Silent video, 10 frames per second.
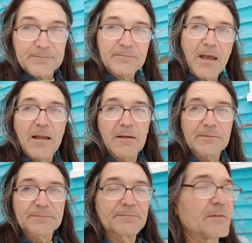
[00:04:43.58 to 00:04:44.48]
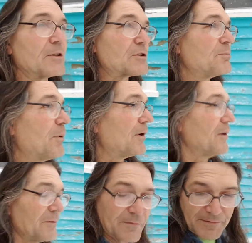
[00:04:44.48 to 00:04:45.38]
Well, they're
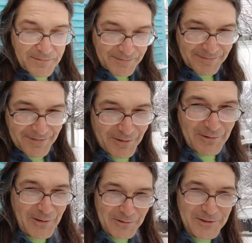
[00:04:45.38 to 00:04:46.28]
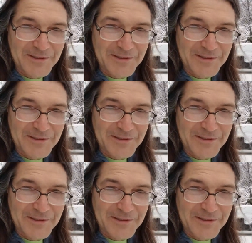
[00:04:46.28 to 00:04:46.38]
spoiled. Who knows?